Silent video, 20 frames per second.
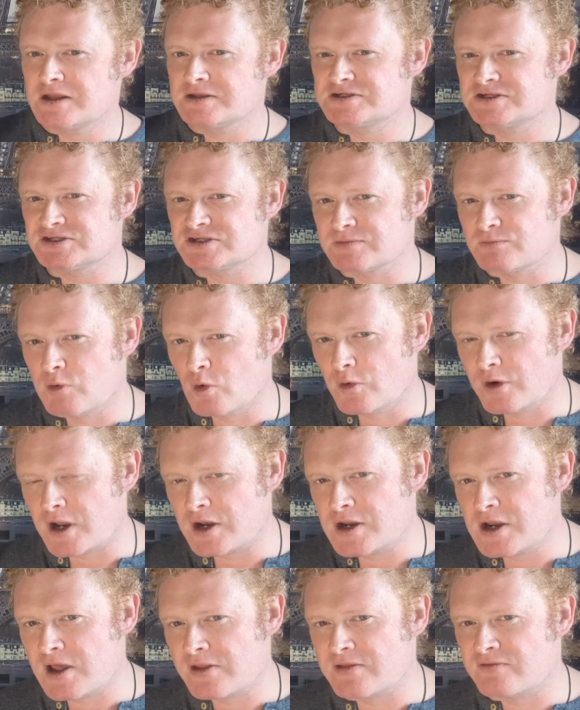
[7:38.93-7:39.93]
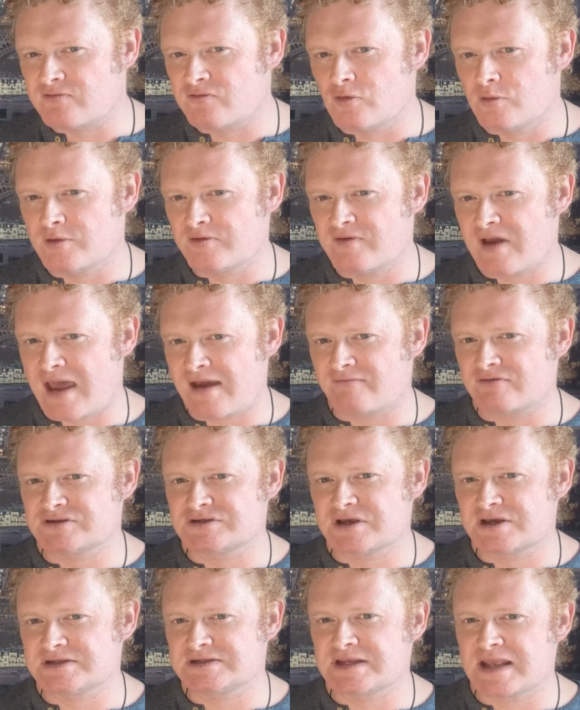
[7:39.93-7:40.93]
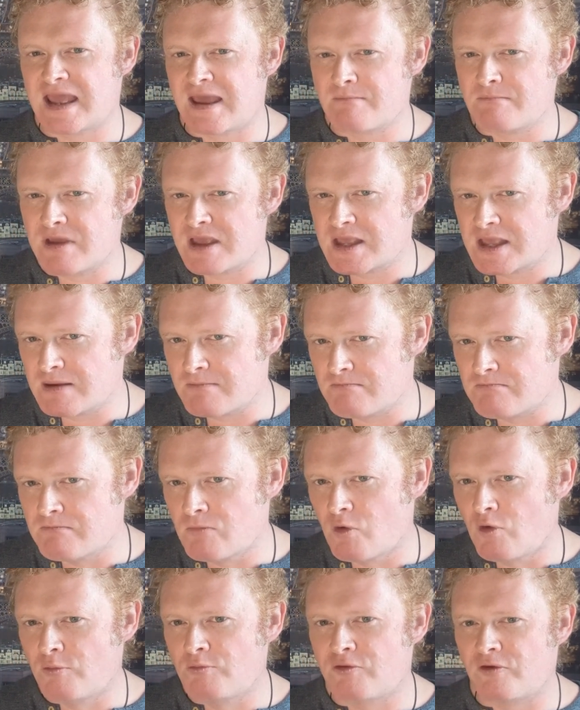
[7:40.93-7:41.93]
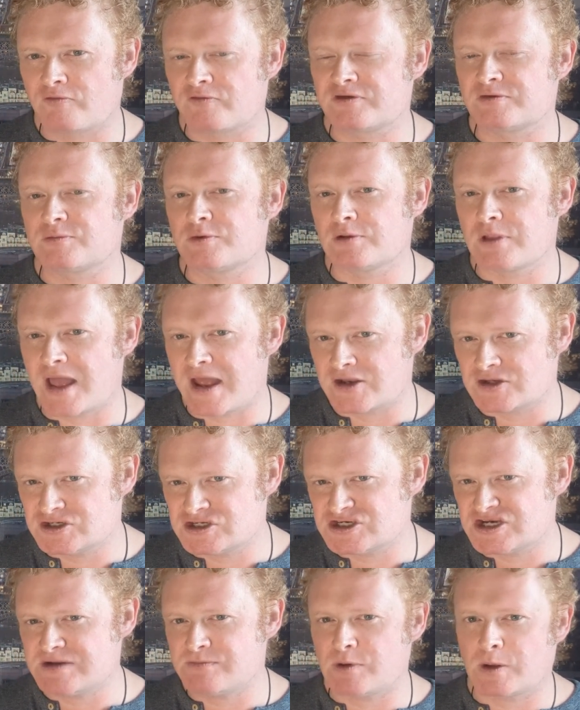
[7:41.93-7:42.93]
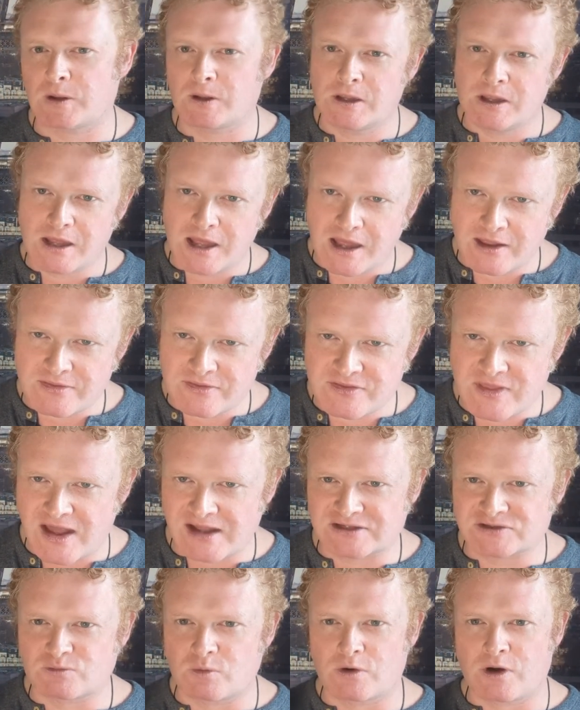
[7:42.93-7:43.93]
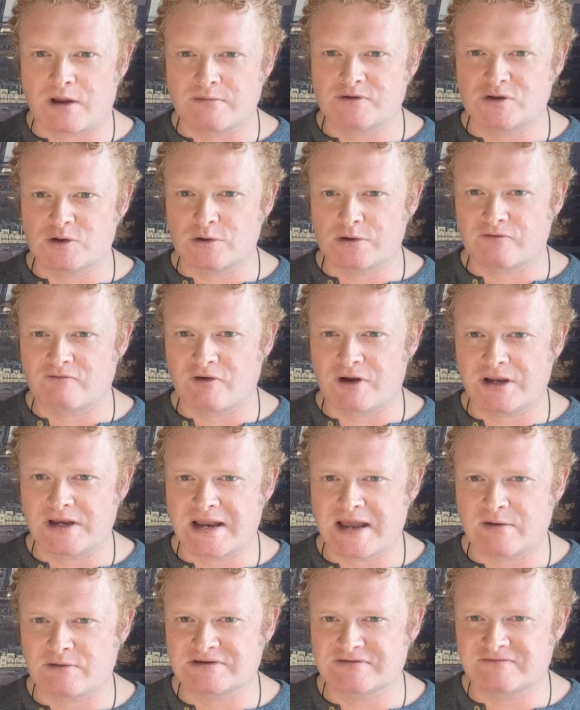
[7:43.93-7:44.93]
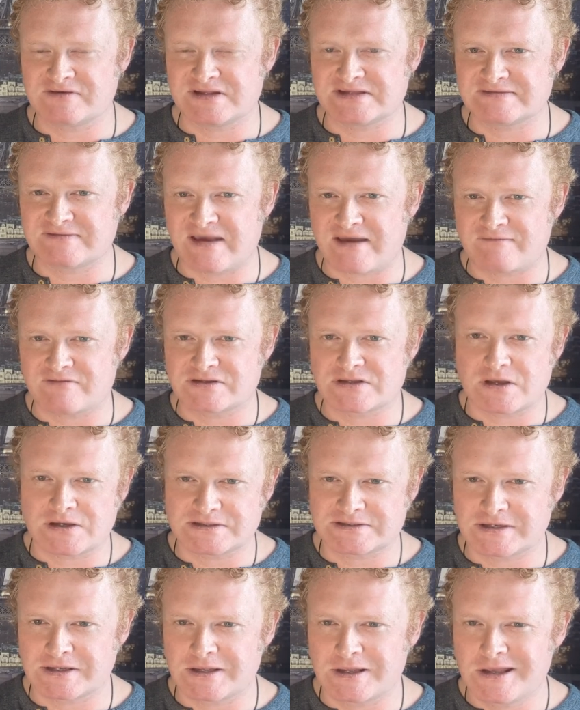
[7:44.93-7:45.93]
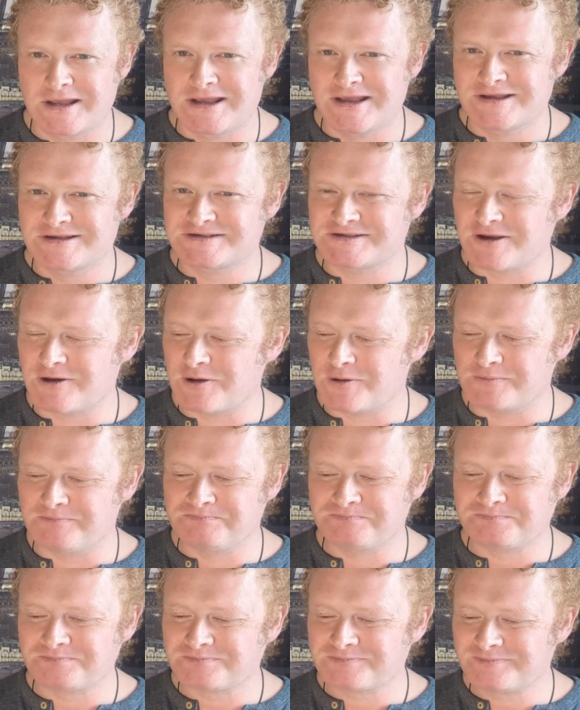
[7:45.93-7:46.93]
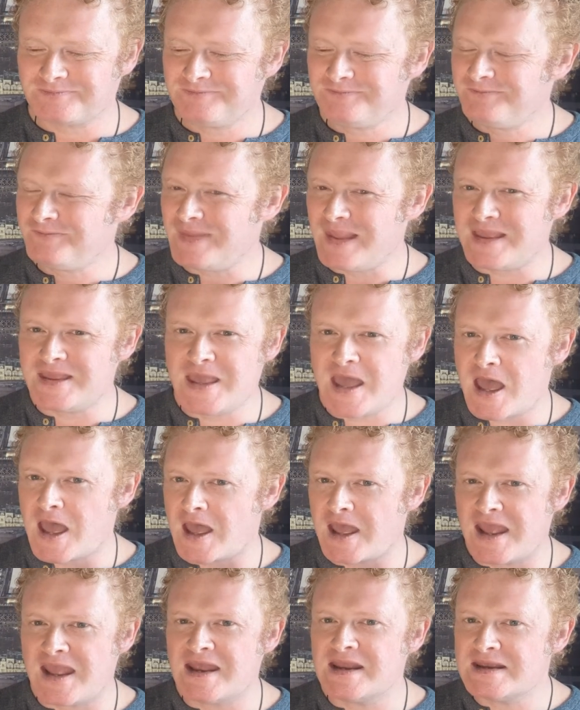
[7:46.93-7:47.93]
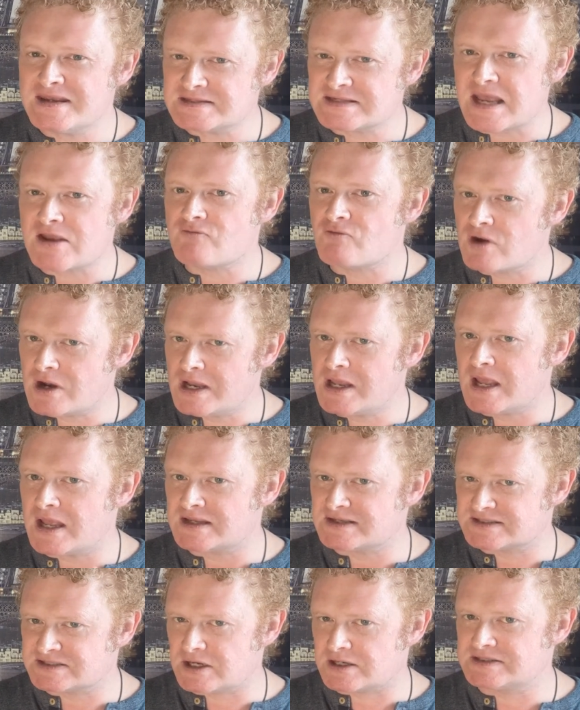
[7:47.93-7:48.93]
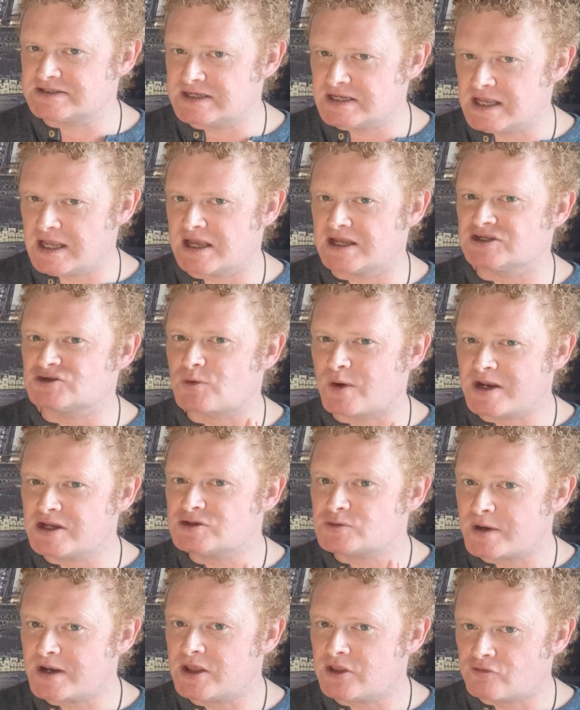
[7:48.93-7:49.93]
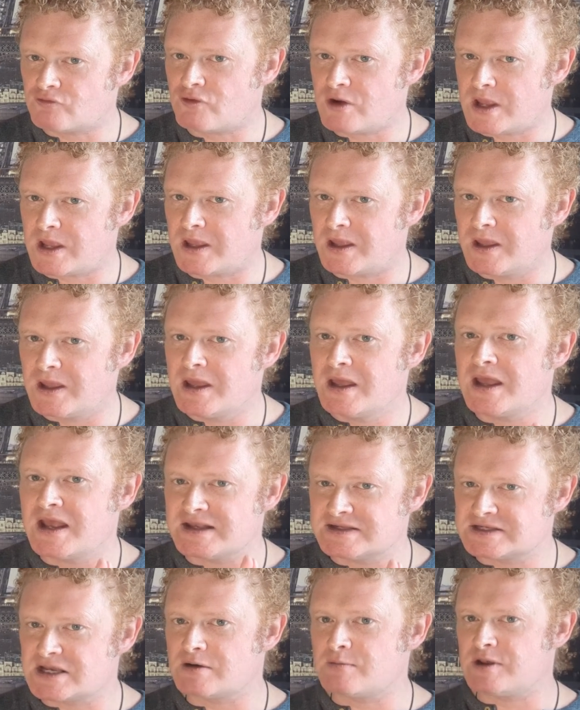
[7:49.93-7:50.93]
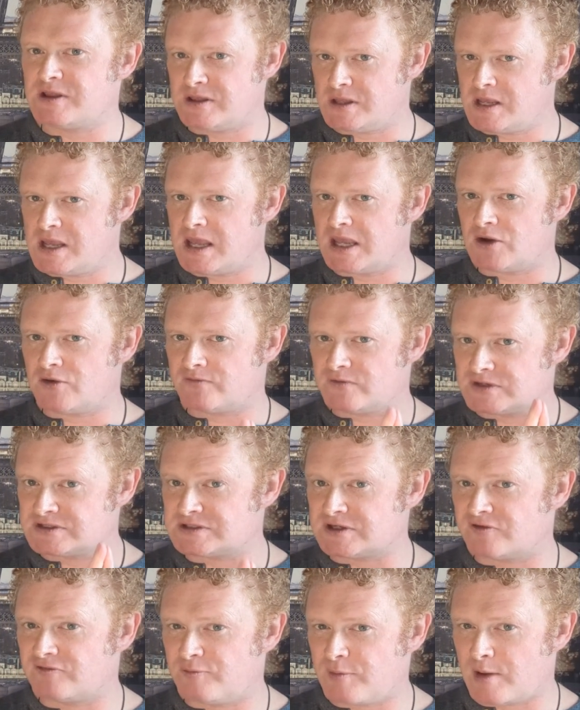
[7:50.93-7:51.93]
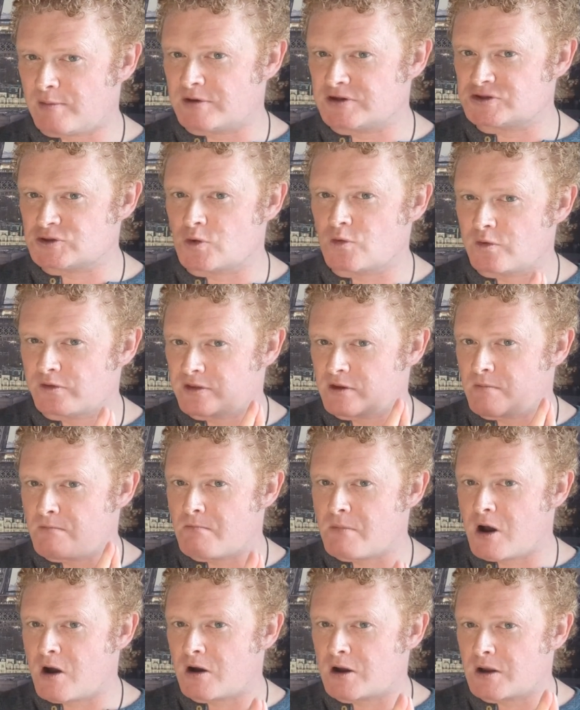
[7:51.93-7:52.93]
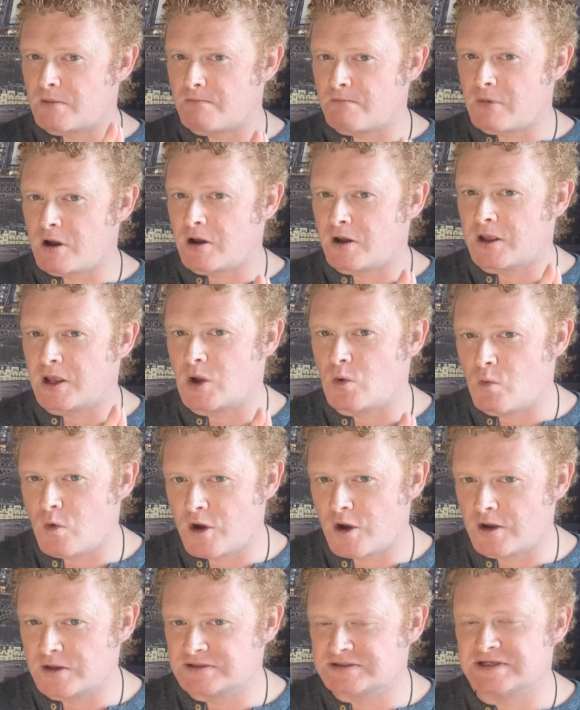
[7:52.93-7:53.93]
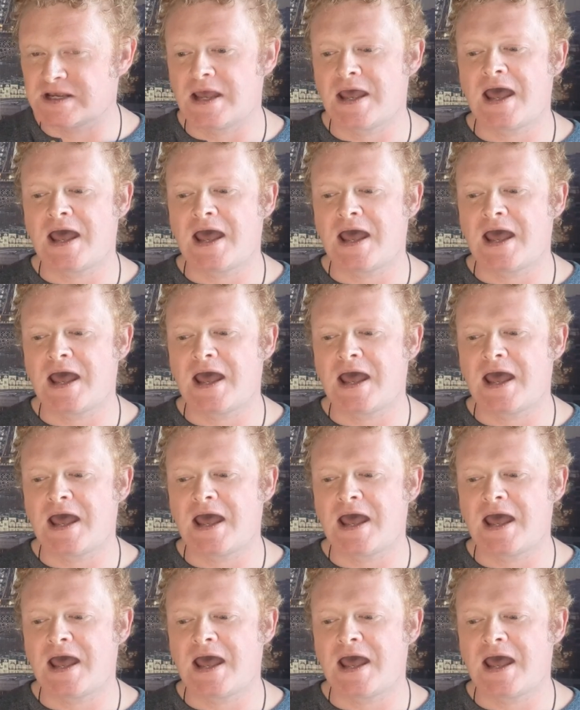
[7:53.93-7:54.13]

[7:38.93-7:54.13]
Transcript: to support another form of advertising and make it more profitable and cheaper. And that's what I'm doing right now with defensive advertising. So yeah, it is a really exciting year. 2023 is going to be the year of the self-published author. Mark my words.